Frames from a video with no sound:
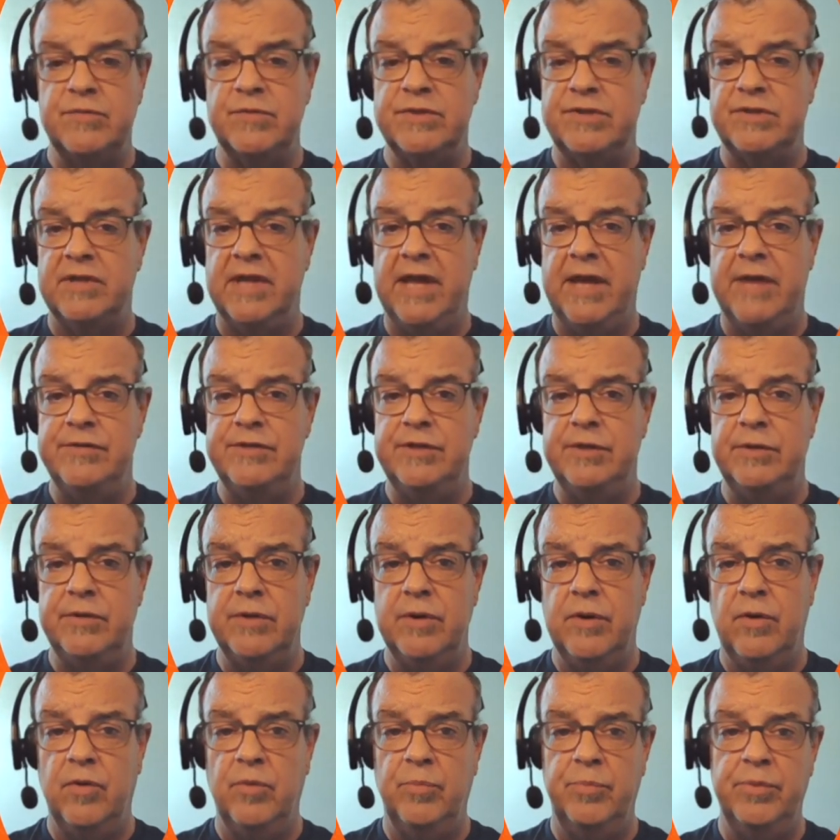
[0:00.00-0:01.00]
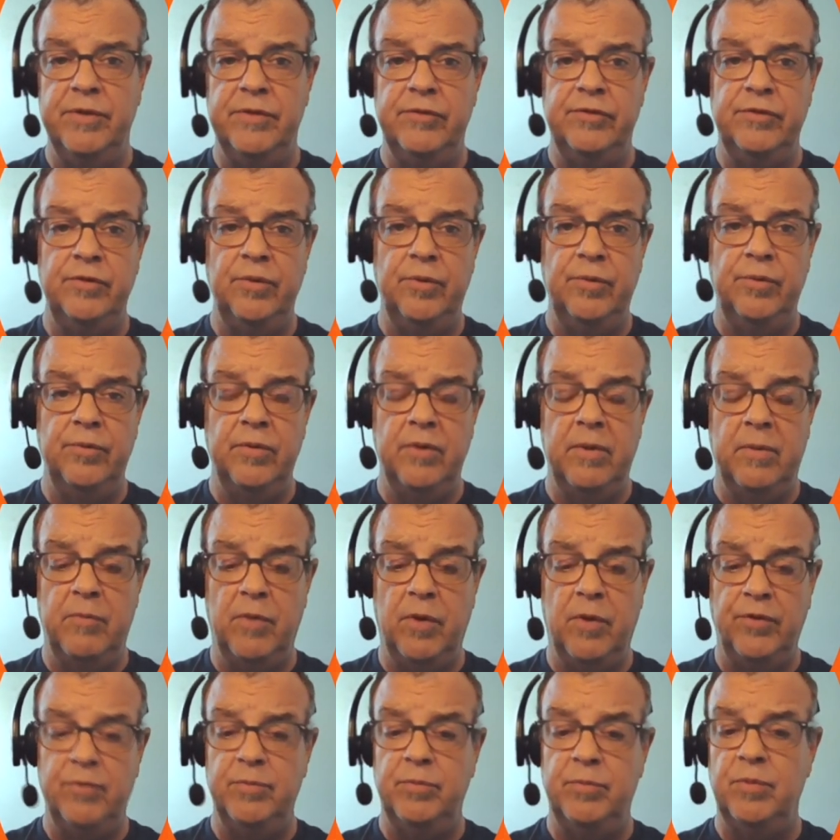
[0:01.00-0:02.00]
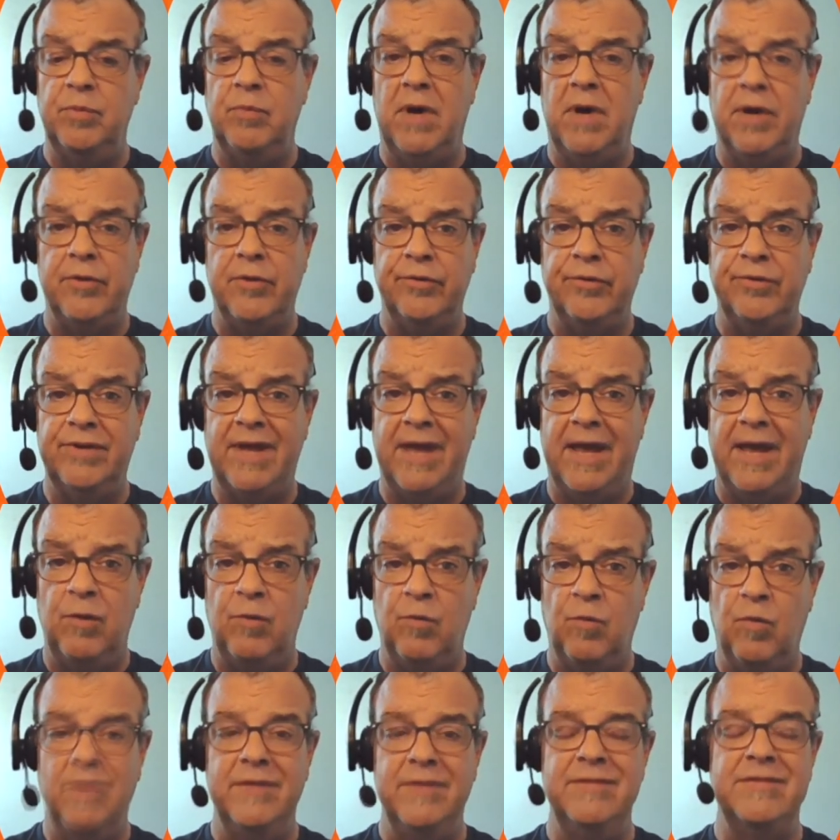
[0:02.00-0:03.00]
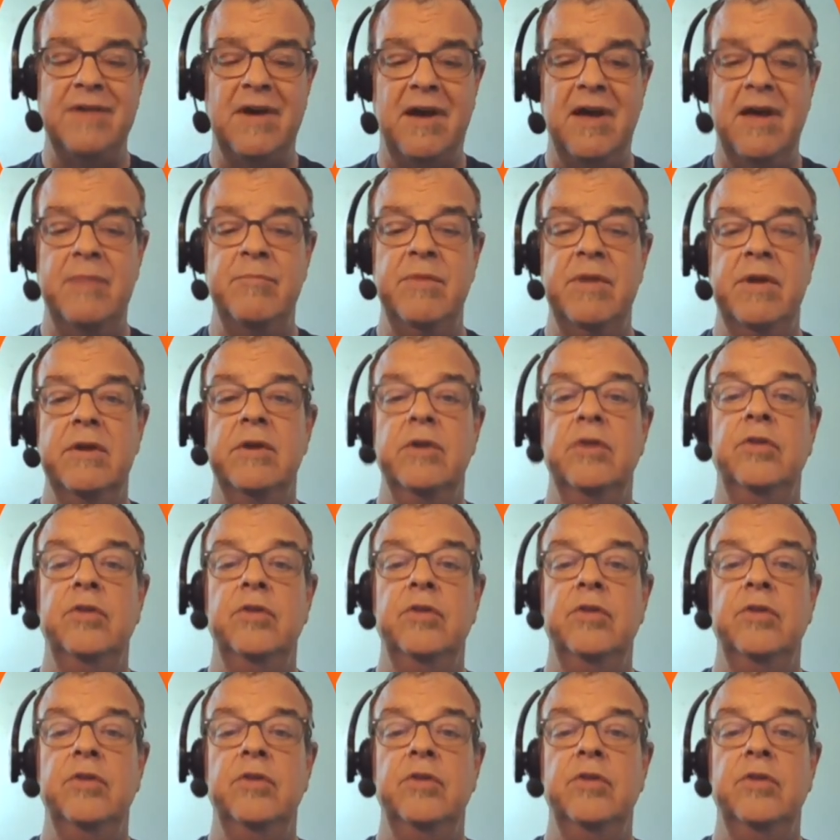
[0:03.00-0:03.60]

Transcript: which allows you to open to multiple models at one time